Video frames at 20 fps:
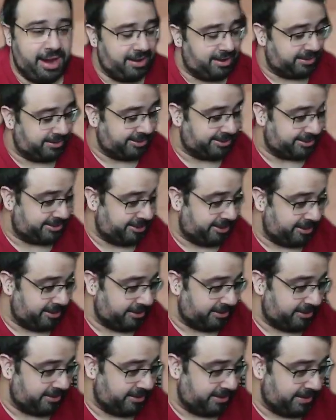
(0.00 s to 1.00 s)
on this
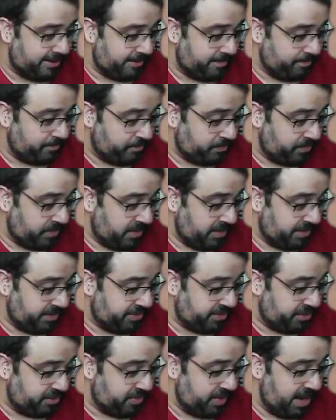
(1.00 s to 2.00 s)
card.
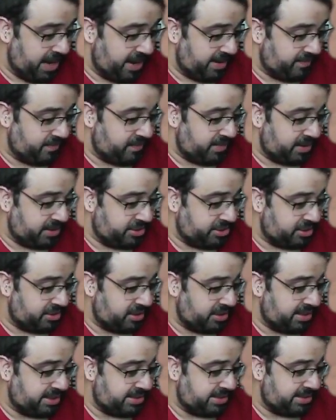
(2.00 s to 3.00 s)
So we have
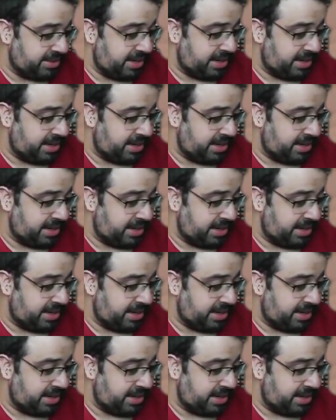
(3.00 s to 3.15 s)
Charlotte